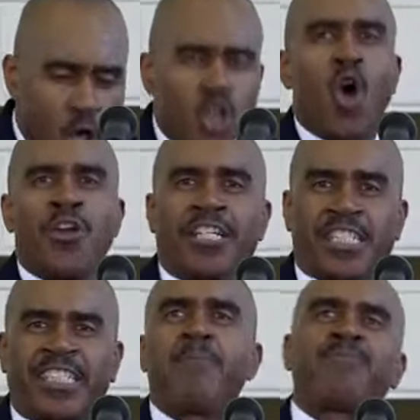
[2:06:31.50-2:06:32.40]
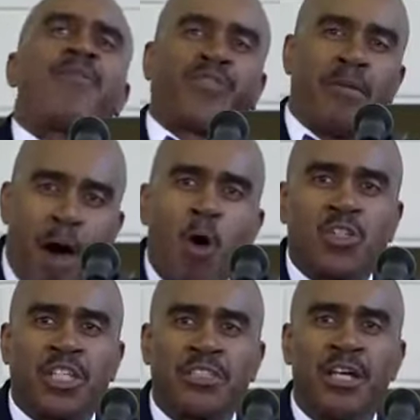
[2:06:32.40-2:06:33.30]
You're going to accept that
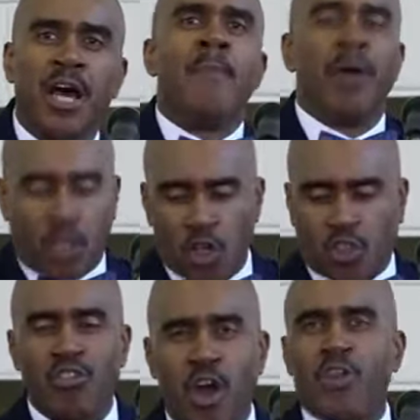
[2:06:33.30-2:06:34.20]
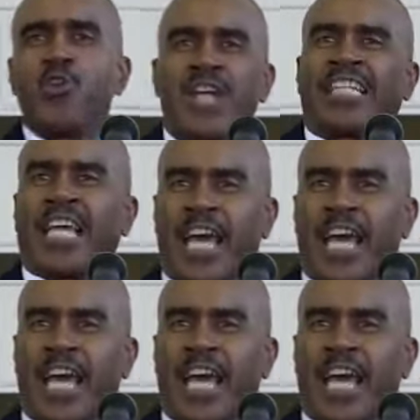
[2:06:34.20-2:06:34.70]
demotion because you know you got to